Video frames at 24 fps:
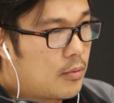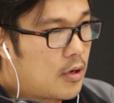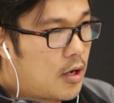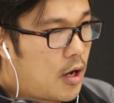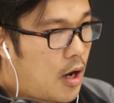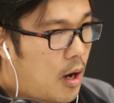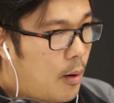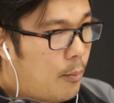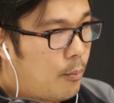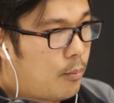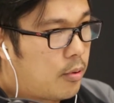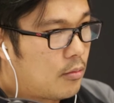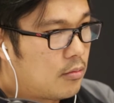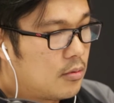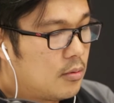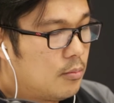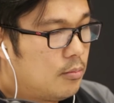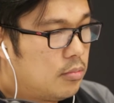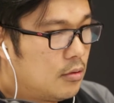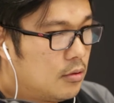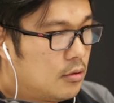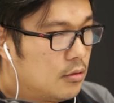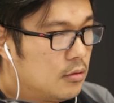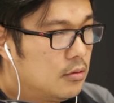
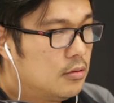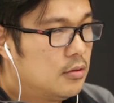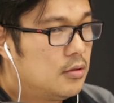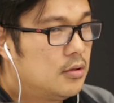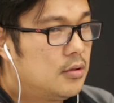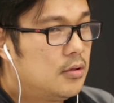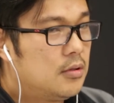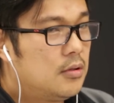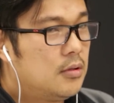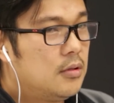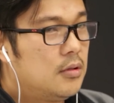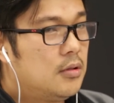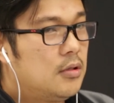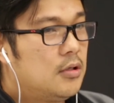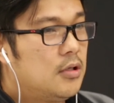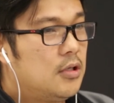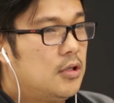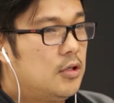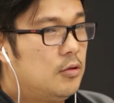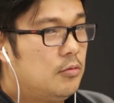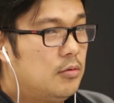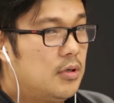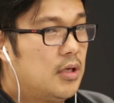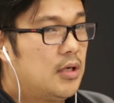comparable
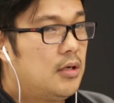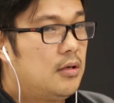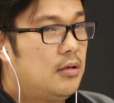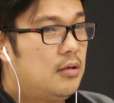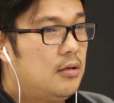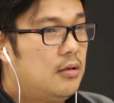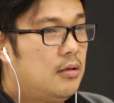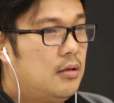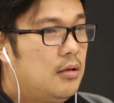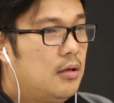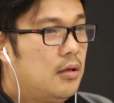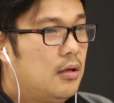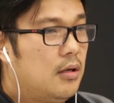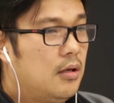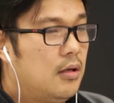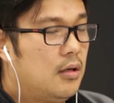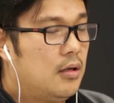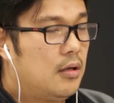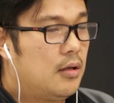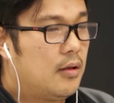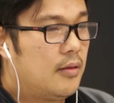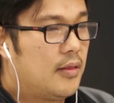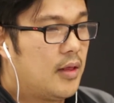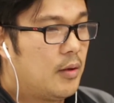unit
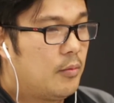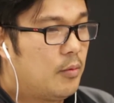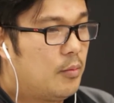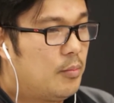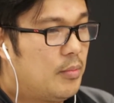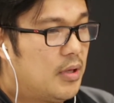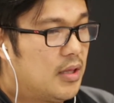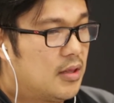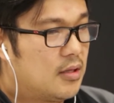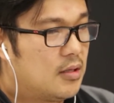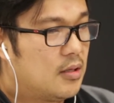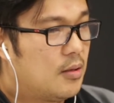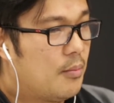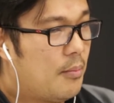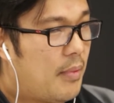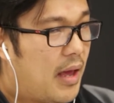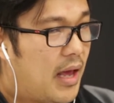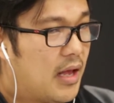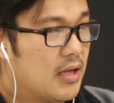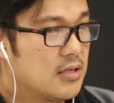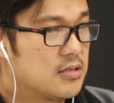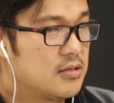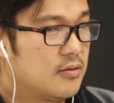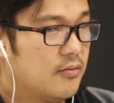that would meet the
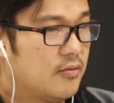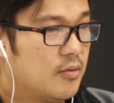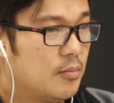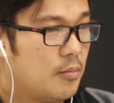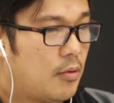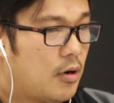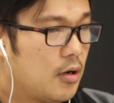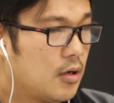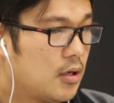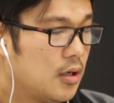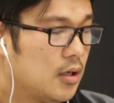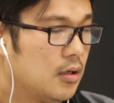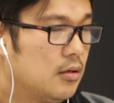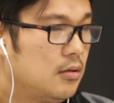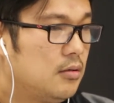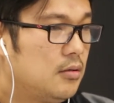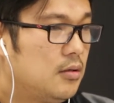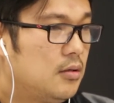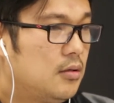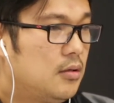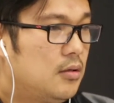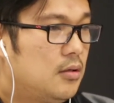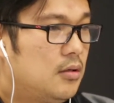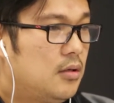demands of the market.
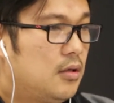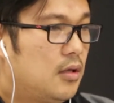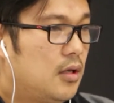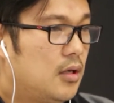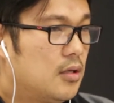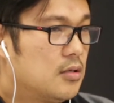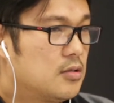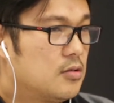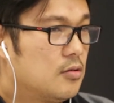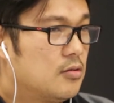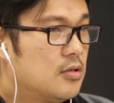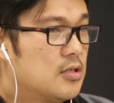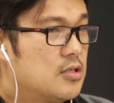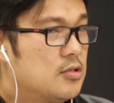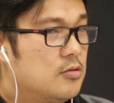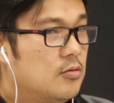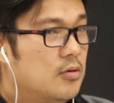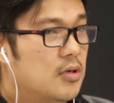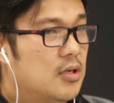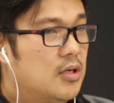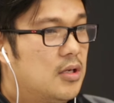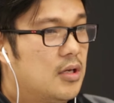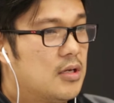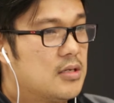And so this
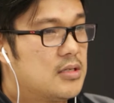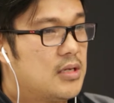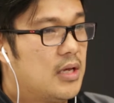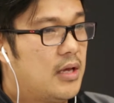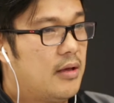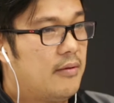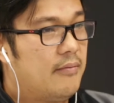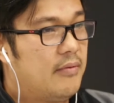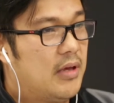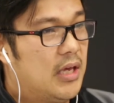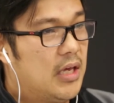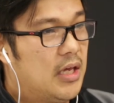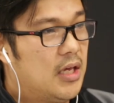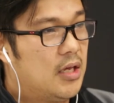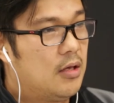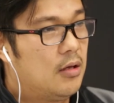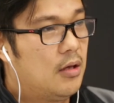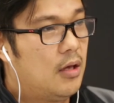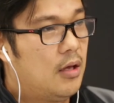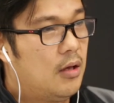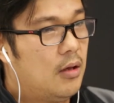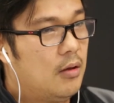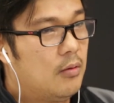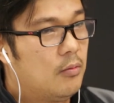unit does have
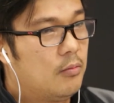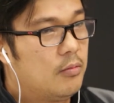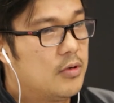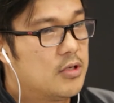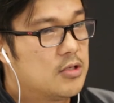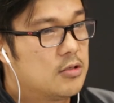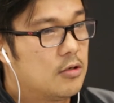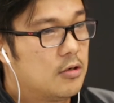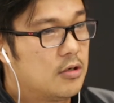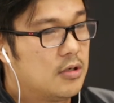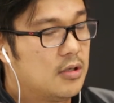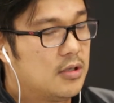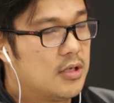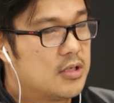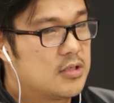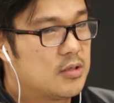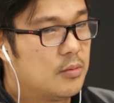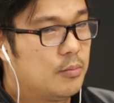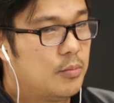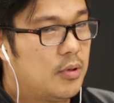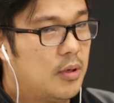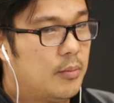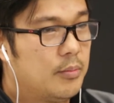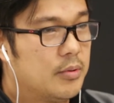a
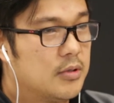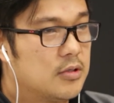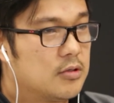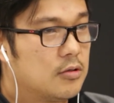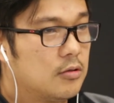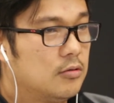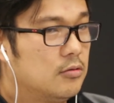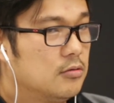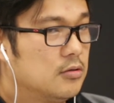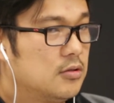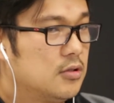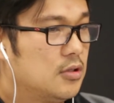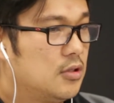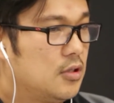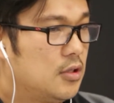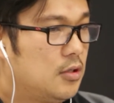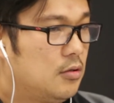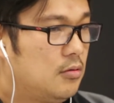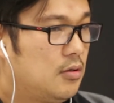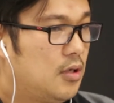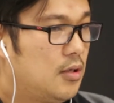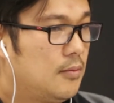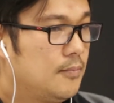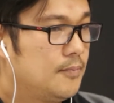recirculation pump internal to the
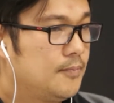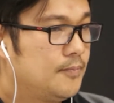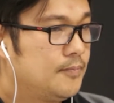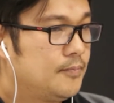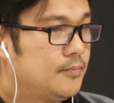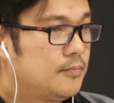unit.